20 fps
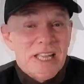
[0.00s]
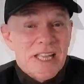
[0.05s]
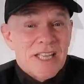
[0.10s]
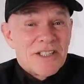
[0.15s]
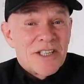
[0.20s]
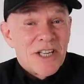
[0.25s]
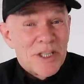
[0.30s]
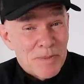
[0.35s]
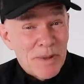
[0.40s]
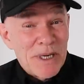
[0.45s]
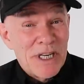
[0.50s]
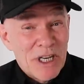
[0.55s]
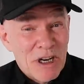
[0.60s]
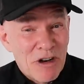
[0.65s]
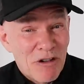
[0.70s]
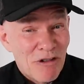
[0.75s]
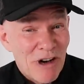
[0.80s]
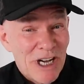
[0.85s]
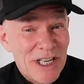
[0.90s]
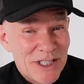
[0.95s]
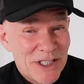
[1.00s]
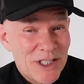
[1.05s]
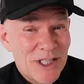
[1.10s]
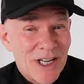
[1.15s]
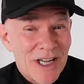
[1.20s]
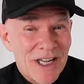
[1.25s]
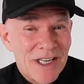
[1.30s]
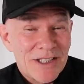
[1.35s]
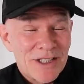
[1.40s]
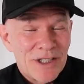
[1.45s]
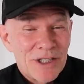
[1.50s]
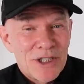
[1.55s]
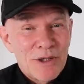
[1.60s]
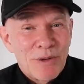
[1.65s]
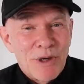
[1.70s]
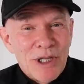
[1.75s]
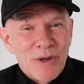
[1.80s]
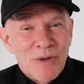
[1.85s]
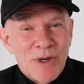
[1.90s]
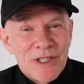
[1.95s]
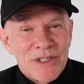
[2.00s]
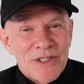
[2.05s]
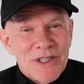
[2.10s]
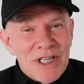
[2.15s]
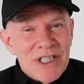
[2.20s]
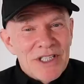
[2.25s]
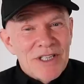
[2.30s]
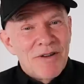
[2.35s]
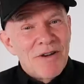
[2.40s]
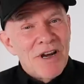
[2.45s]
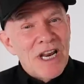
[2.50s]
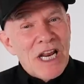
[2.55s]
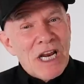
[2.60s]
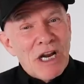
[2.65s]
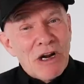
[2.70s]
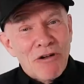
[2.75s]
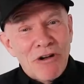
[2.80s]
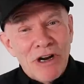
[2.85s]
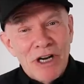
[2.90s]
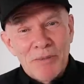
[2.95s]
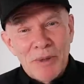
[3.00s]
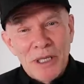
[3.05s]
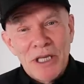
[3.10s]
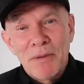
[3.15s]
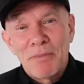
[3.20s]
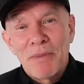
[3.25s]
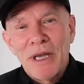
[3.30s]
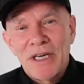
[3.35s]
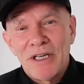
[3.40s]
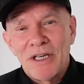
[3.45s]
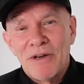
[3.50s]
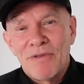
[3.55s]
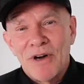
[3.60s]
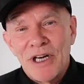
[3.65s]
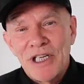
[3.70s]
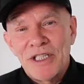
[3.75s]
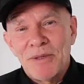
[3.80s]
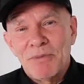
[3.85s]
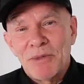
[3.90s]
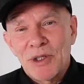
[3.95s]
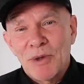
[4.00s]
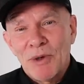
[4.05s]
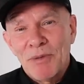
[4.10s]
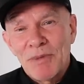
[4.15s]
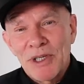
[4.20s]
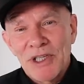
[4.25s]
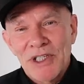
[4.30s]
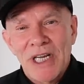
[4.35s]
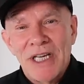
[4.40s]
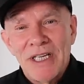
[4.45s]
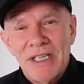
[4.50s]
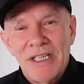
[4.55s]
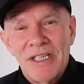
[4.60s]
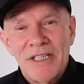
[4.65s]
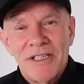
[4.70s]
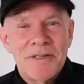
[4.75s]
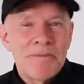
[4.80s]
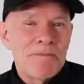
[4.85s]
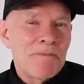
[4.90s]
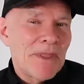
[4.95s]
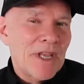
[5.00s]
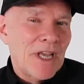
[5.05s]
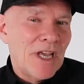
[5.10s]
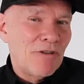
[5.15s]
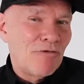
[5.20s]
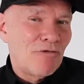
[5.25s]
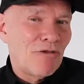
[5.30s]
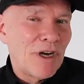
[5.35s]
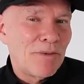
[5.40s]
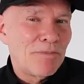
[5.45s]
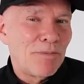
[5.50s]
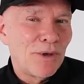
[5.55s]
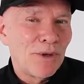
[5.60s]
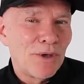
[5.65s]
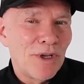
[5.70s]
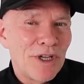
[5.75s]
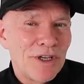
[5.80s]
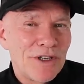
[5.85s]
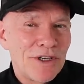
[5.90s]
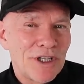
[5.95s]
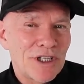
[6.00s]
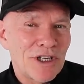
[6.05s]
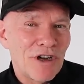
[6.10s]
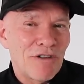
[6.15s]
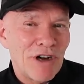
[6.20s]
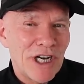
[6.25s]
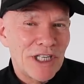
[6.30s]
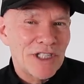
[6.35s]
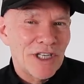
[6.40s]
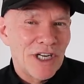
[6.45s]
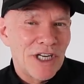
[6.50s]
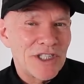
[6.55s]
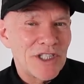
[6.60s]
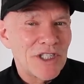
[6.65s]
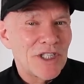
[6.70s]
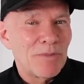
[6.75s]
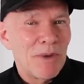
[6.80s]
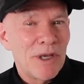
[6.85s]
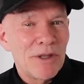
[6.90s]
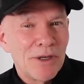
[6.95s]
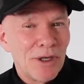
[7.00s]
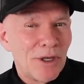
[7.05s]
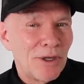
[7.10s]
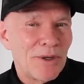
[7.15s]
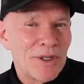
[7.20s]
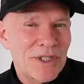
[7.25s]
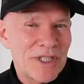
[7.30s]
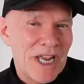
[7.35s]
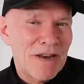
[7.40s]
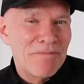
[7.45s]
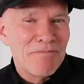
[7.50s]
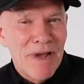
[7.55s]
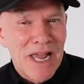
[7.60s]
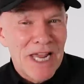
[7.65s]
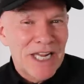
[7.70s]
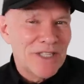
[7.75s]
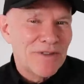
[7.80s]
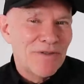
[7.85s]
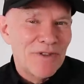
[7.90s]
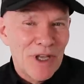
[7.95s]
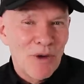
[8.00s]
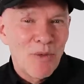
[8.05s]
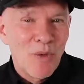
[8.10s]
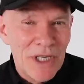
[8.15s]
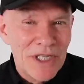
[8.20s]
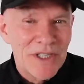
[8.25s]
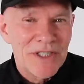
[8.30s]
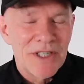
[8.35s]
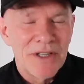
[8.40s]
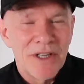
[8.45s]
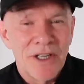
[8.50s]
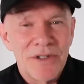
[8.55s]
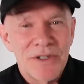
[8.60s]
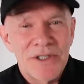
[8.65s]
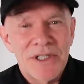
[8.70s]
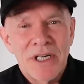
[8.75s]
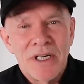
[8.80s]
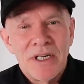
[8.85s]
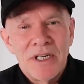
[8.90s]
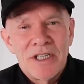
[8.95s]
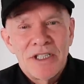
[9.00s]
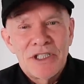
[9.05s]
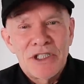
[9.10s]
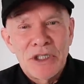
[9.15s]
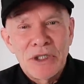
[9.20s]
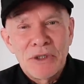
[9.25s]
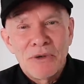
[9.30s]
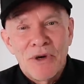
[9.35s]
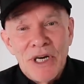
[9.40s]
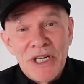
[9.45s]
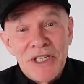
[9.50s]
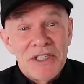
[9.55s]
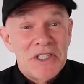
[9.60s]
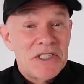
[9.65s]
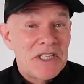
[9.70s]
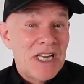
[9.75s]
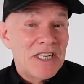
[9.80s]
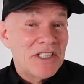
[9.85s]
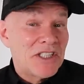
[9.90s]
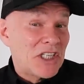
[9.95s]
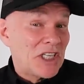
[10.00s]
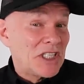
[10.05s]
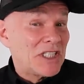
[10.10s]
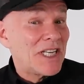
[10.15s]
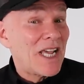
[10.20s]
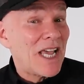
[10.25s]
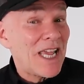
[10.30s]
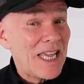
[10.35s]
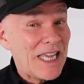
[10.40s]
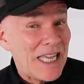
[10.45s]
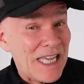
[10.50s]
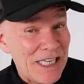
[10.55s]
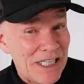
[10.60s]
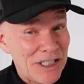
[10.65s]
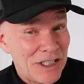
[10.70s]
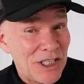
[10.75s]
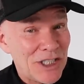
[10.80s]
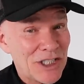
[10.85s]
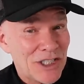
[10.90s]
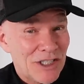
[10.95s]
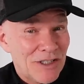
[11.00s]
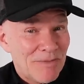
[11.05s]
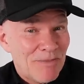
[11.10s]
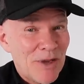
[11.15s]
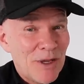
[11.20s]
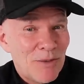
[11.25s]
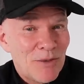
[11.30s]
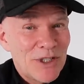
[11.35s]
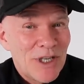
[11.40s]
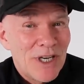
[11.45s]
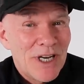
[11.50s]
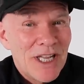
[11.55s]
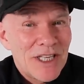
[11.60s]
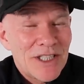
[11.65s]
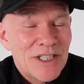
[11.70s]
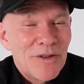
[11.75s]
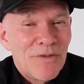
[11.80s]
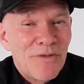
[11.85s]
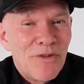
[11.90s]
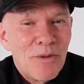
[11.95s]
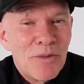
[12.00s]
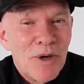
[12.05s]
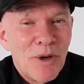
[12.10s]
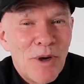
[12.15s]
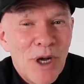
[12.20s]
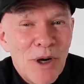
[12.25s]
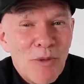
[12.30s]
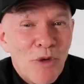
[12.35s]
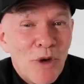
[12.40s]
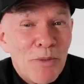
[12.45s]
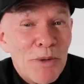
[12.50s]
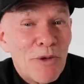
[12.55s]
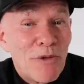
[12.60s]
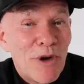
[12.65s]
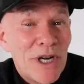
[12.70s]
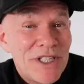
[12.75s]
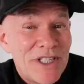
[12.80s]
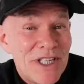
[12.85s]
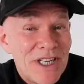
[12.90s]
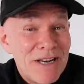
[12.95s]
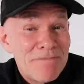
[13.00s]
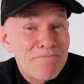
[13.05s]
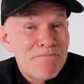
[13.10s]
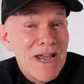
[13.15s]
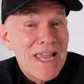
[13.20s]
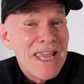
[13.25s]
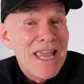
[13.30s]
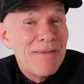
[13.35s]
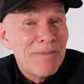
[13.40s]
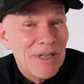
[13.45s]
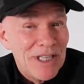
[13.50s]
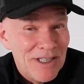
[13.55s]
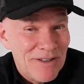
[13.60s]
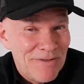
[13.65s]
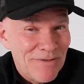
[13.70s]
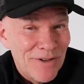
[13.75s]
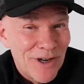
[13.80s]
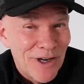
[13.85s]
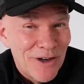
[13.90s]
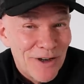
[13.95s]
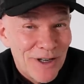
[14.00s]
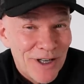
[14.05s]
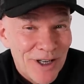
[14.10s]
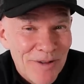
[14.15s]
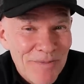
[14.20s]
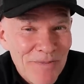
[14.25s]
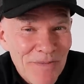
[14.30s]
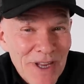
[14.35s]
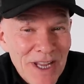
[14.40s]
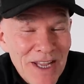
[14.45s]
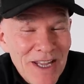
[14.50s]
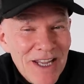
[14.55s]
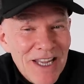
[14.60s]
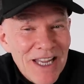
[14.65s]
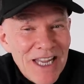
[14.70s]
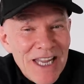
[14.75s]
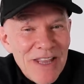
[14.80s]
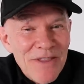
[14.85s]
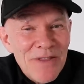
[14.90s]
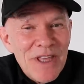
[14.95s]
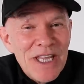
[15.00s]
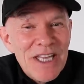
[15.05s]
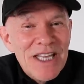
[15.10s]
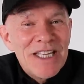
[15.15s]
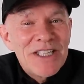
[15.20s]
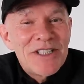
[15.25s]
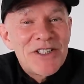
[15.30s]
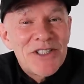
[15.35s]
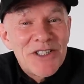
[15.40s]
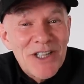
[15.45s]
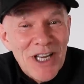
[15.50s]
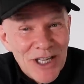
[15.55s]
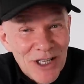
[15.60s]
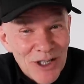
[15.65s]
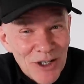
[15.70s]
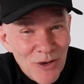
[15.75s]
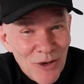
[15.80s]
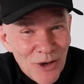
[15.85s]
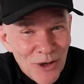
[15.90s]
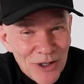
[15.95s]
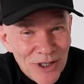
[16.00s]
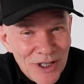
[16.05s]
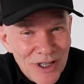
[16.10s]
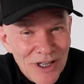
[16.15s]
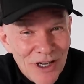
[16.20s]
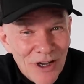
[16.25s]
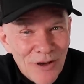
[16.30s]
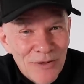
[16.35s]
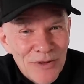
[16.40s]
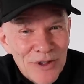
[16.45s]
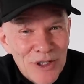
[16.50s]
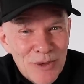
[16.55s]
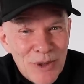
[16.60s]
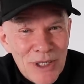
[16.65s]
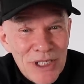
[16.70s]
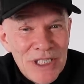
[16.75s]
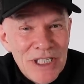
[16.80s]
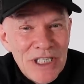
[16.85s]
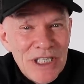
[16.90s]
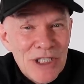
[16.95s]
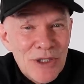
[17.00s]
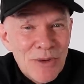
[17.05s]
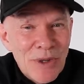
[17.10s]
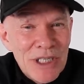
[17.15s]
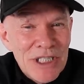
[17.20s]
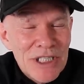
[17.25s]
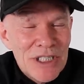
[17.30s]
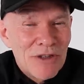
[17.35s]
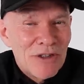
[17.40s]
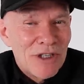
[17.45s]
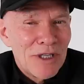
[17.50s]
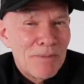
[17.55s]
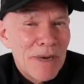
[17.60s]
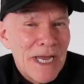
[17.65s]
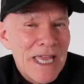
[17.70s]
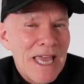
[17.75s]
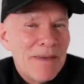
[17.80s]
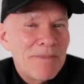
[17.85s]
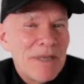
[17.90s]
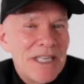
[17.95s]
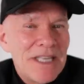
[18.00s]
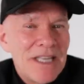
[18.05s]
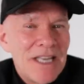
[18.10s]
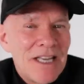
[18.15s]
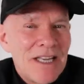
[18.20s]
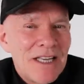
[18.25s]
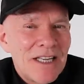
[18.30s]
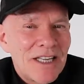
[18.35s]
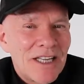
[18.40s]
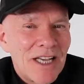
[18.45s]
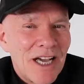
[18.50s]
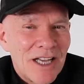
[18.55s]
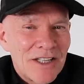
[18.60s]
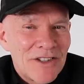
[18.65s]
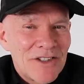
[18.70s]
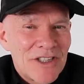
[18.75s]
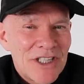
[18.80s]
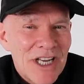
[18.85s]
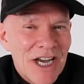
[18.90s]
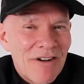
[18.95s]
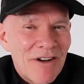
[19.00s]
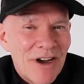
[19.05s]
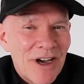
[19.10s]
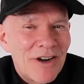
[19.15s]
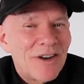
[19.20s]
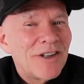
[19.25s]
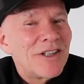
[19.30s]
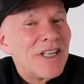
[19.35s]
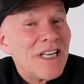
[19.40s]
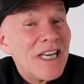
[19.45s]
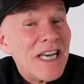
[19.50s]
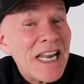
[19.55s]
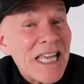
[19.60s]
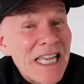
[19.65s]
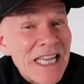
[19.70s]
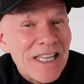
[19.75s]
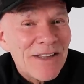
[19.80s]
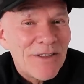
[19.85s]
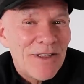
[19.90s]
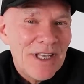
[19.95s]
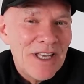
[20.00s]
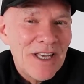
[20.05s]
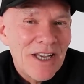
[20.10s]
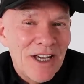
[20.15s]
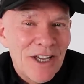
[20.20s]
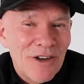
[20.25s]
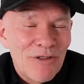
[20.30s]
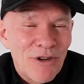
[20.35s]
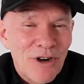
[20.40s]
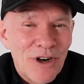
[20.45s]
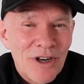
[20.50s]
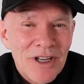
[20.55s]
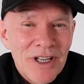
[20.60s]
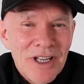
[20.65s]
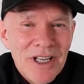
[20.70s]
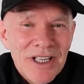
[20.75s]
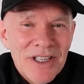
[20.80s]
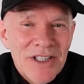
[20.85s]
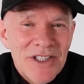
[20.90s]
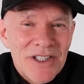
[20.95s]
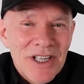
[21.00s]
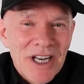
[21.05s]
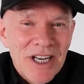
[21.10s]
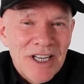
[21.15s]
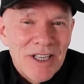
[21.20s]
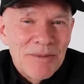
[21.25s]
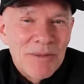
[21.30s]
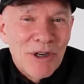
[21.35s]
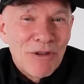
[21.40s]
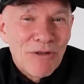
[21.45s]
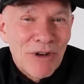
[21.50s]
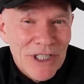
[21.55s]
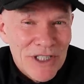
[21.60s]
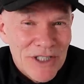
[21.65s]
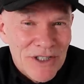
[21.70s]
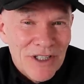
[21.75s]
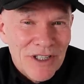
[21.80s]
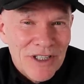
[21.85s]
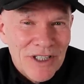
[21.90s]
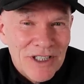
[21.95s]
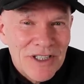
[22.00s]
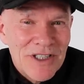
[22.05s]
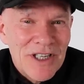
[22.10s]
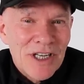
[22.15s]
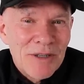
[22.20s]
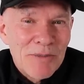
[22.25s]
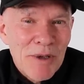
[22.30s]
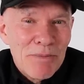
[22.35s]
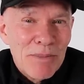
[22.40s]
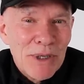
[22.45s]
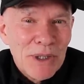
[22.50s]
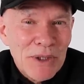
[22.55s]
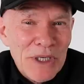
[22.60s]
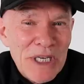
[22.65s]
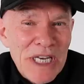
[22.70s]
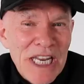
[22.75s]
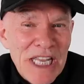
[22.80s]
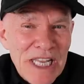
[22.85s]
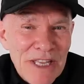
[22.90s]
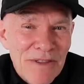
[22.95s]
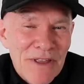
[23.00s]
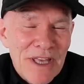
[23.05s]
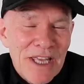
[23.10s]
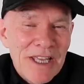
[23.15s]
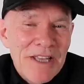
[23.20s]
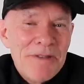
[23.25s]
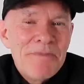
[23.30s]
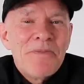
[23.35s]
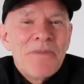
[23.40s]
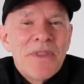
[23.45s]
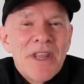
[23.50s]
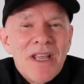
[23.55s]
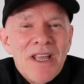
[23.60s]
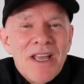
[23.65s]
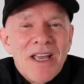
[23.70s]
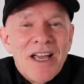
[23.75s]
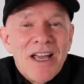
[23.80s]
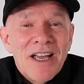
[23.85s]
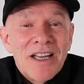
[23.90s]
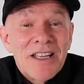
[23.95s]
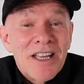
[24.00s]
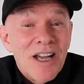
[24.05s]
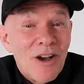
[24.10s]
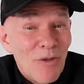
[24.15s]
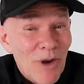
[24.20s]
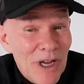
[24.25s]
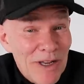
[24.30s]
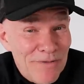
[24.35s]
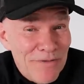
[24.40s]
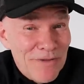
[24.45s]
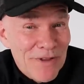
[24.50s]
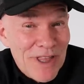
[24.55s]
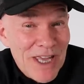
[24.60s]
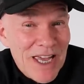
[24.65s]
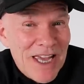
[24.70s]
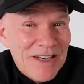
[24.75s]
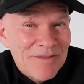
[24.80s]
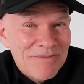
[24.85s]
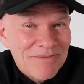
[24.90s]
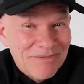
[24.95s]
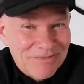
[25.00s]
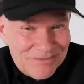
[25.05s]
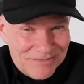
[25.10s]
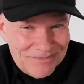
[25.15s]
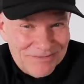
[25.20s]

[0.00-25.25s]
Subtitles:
So it's been a great start to the 21 season. Incredibly competitive racing between Mercedes and Red Bull Honda. Congratulations to both Lewis and Max for their wins in those two races. And today, in addition, it was announced that Formula One will be racing in Miami, Florida, in the second quarter of 2022 in the Miami Gardens area near the Hard Rock Stadium, and a race circuit's going to be built near there. Can't wait for that.